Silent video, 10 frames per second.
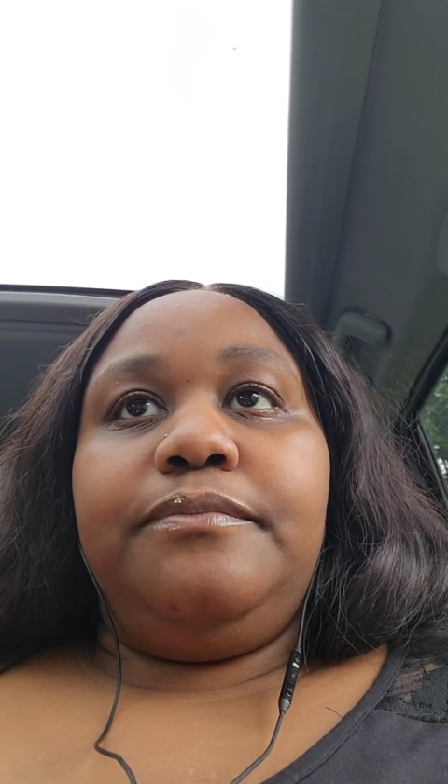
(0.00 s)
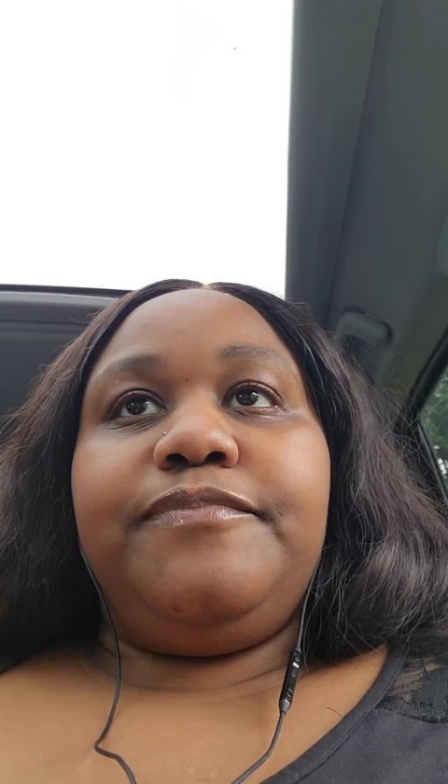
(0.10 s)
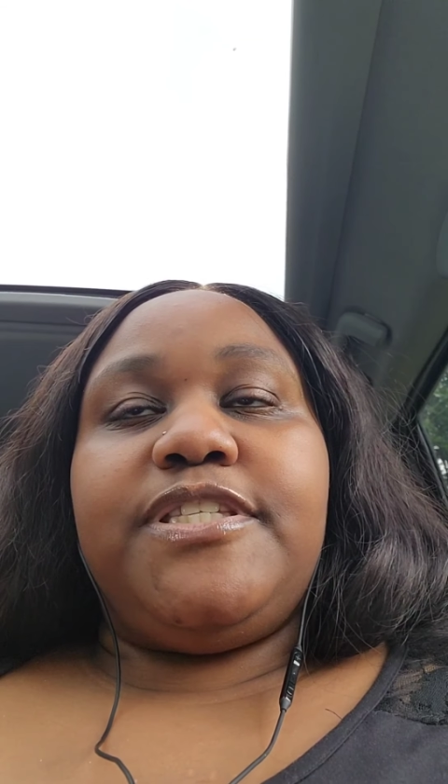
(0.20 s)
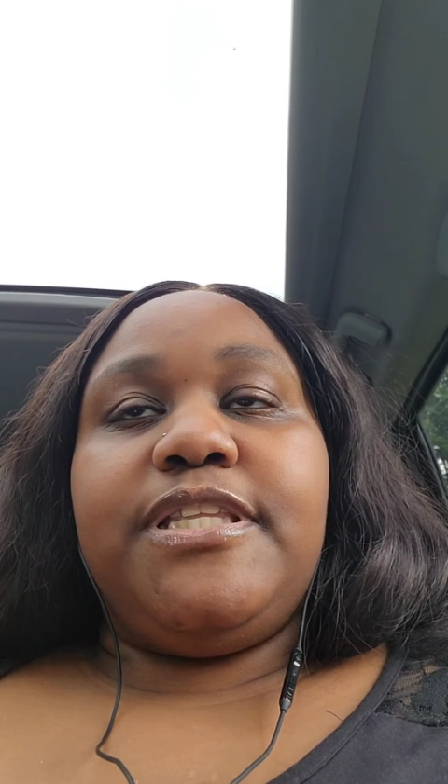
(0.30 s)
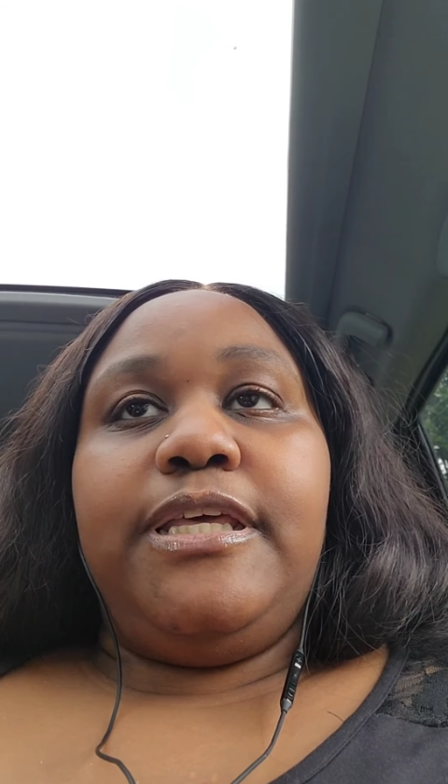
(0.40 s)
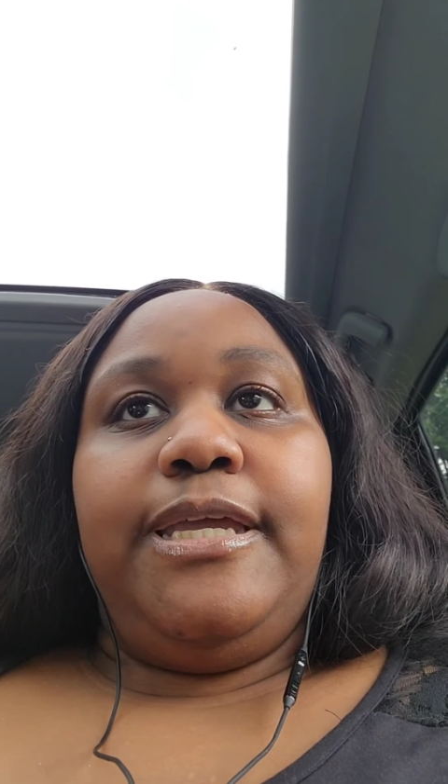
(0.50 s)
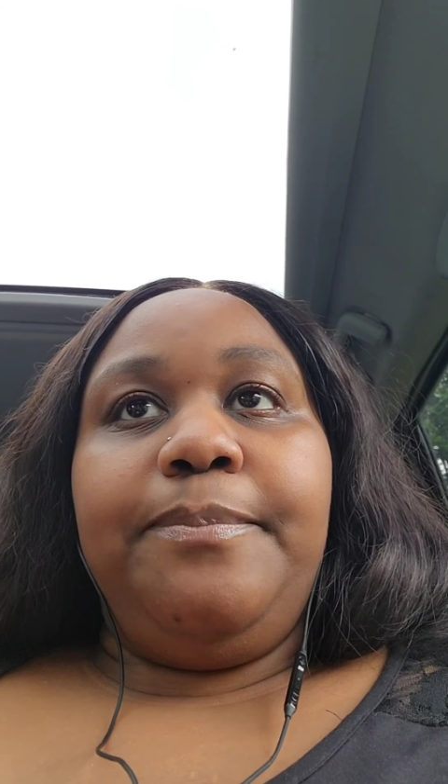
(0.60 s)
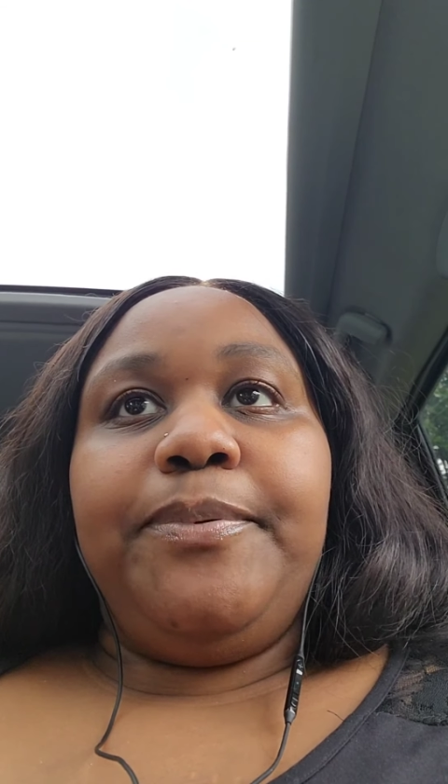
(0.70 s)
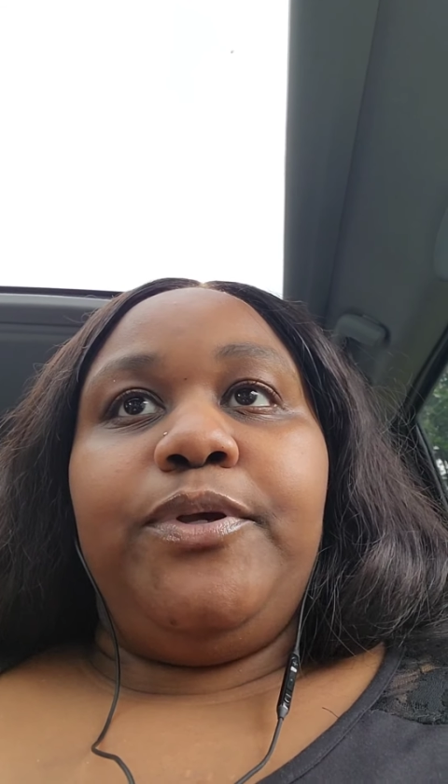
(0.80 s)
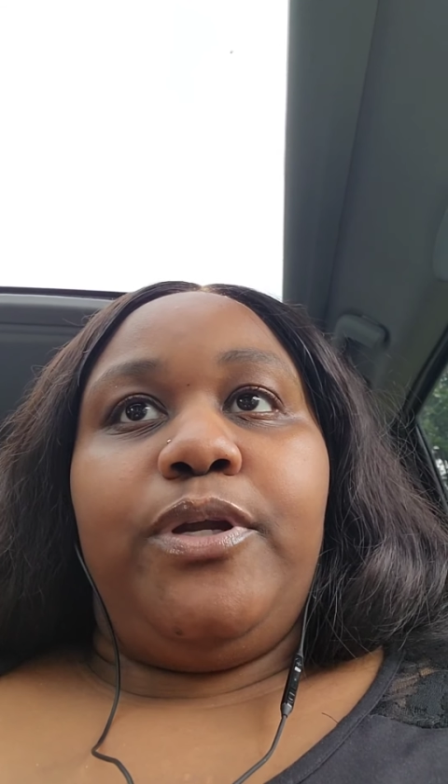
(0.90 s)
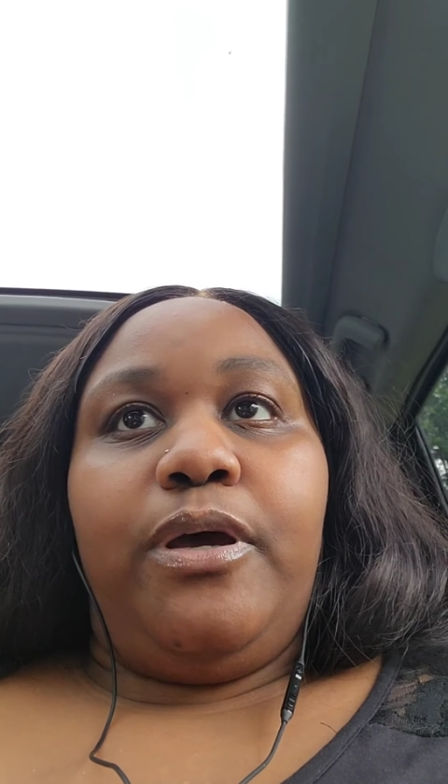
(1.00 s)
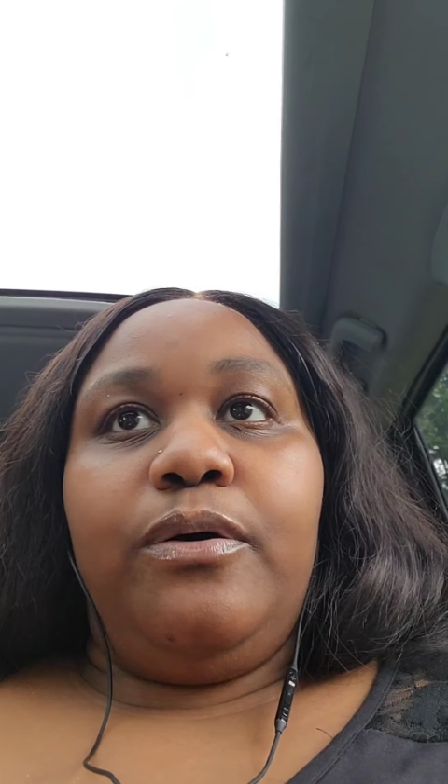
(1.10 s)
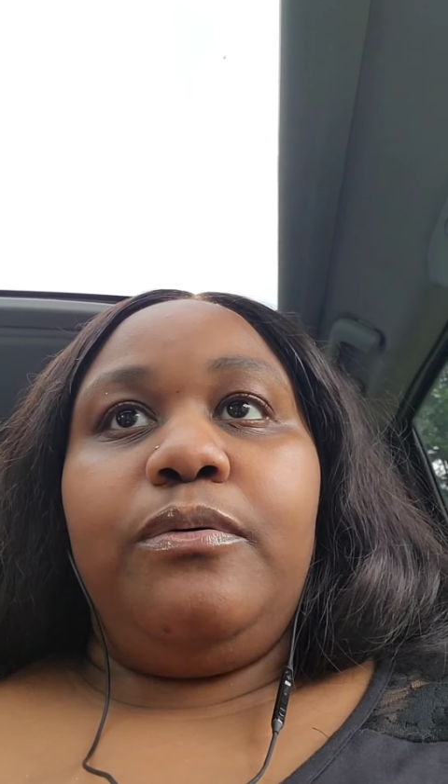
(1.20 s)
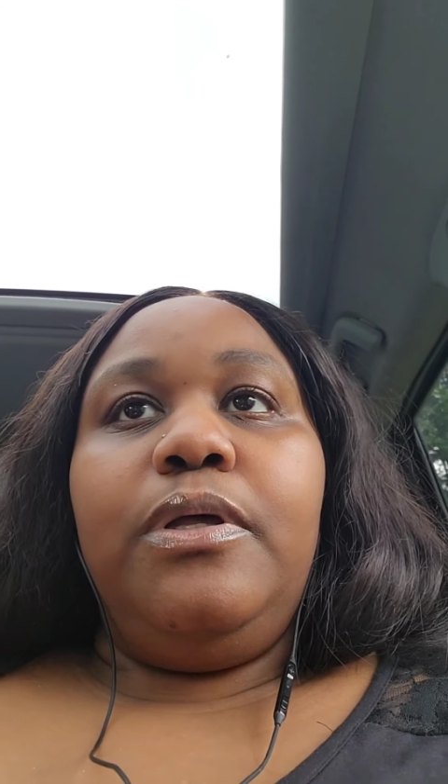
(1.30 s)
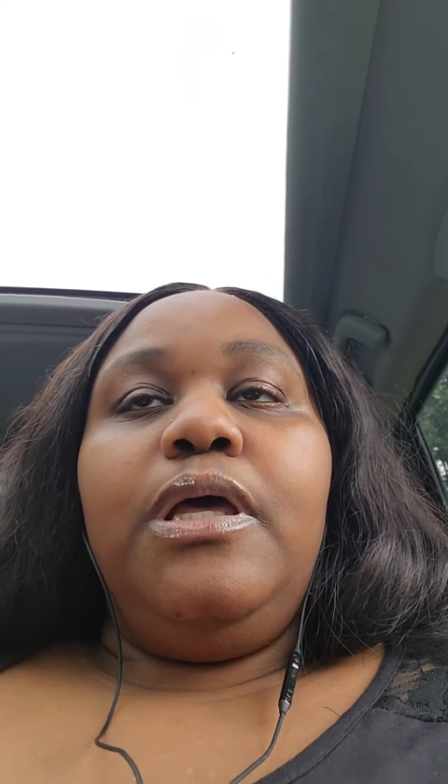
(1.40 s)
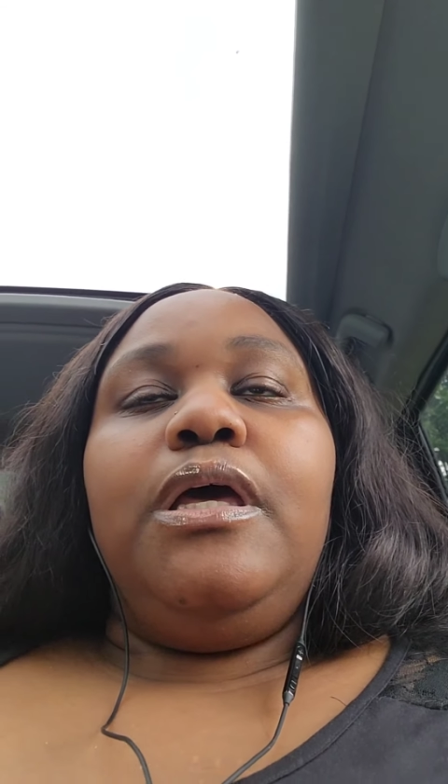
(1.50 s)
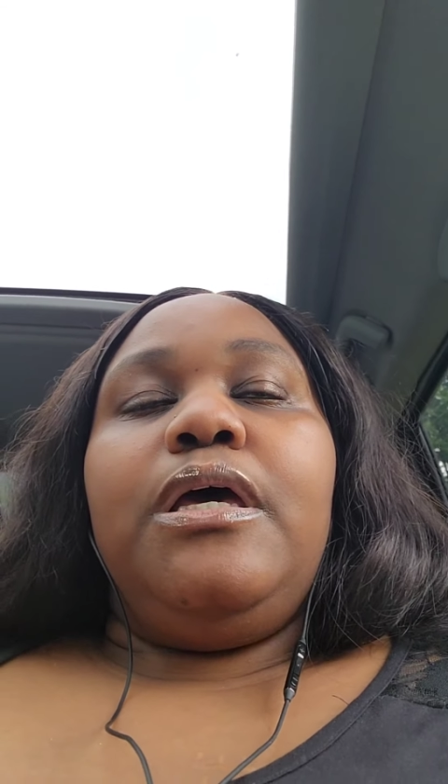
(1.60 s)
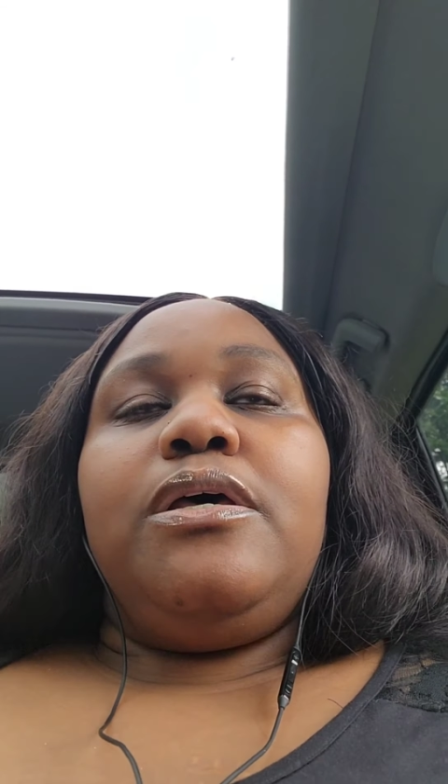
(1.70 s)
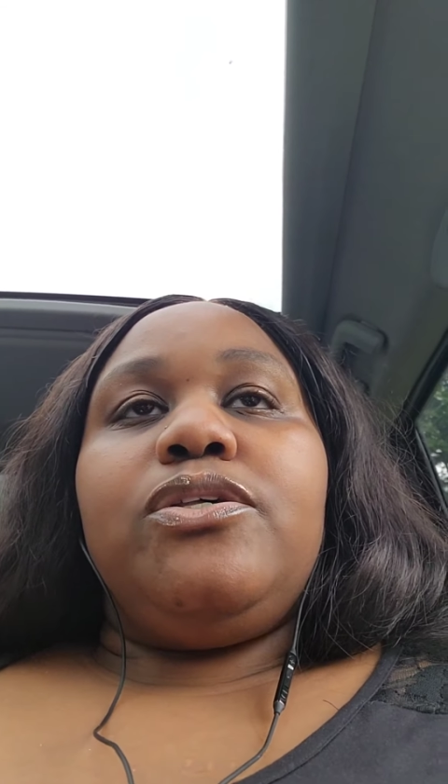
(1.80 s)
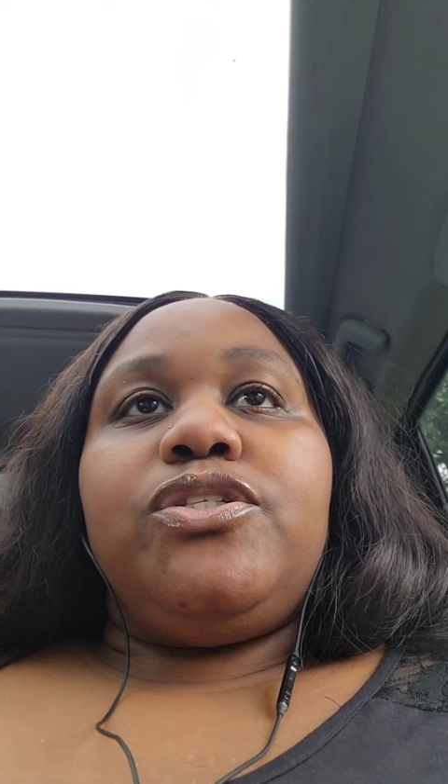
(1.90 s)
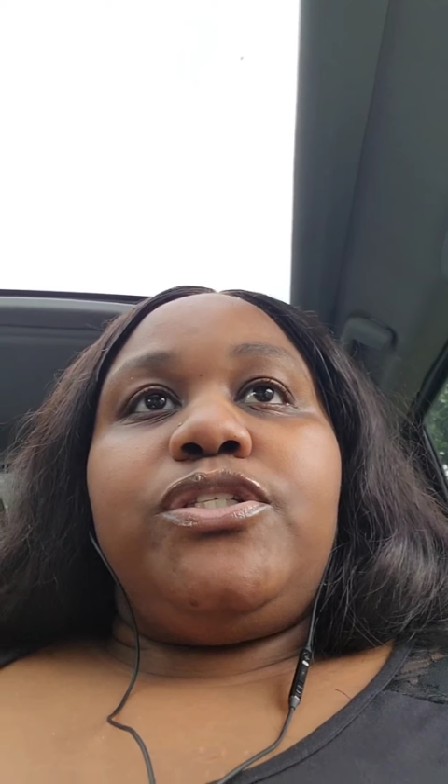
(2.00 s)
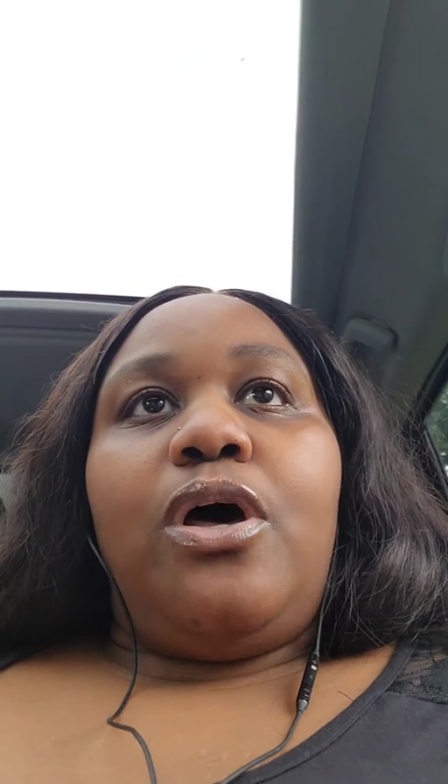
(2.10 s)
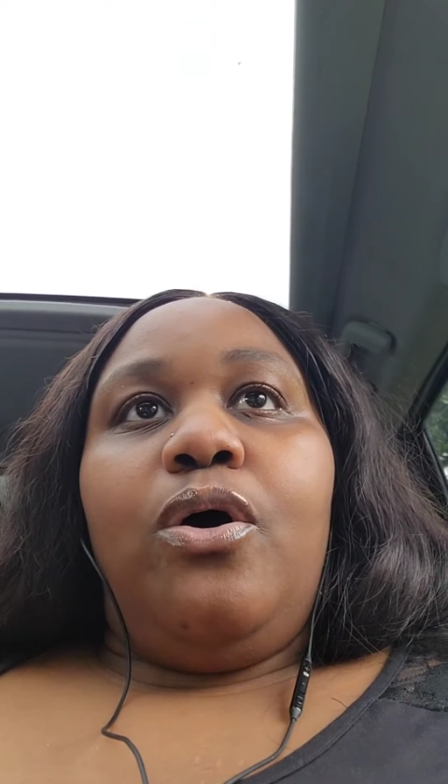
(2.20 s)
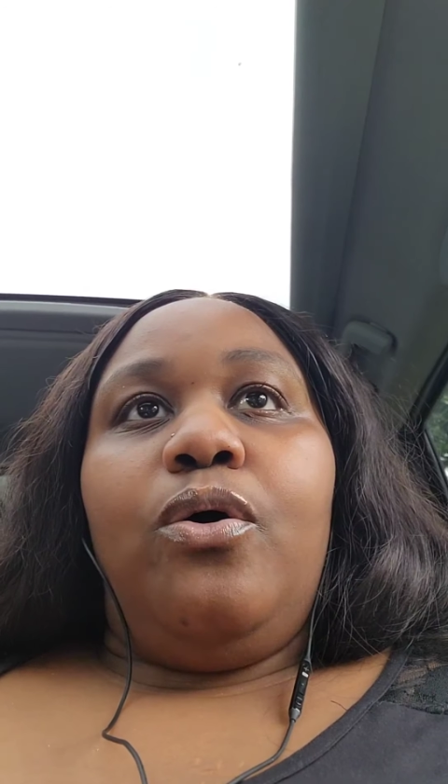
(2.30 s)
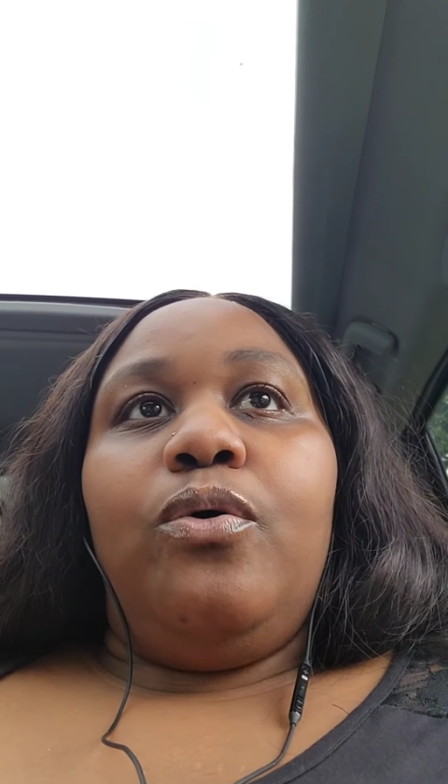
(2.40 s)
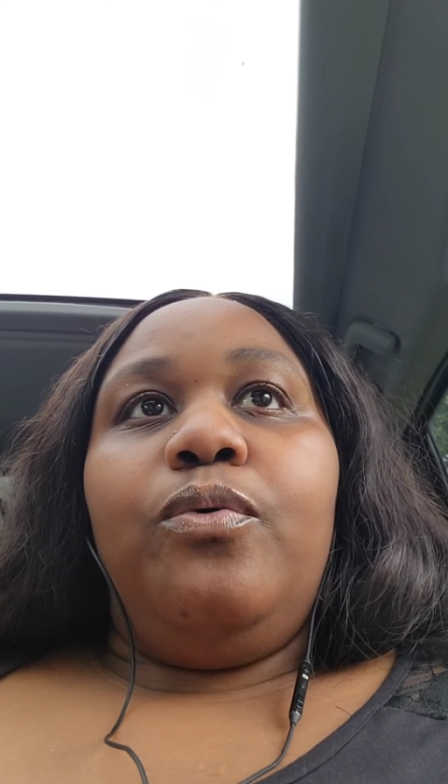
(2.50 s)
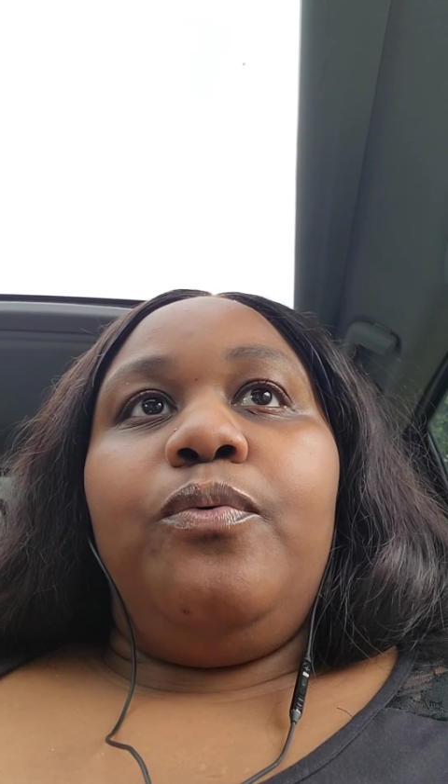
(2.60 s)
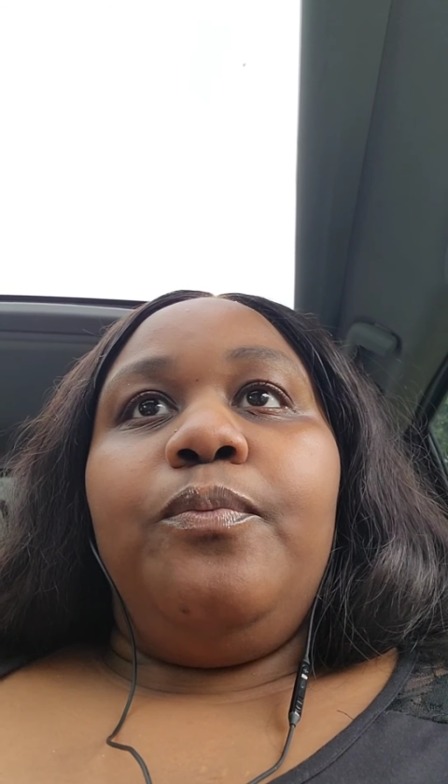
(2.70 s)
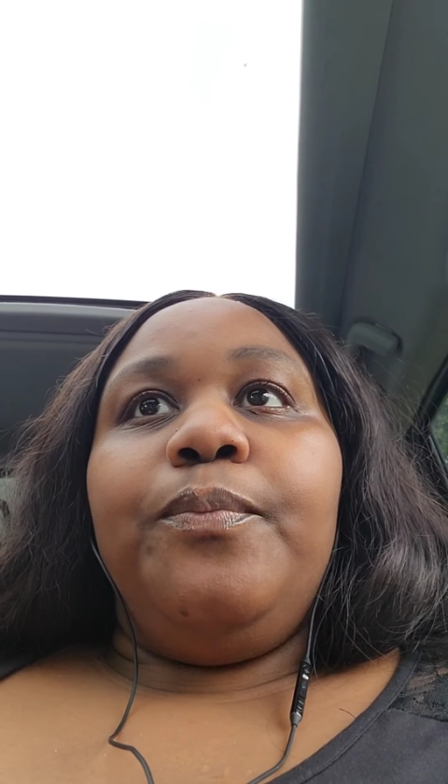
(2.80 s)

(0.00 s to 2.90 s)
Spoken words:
sleep, you know. So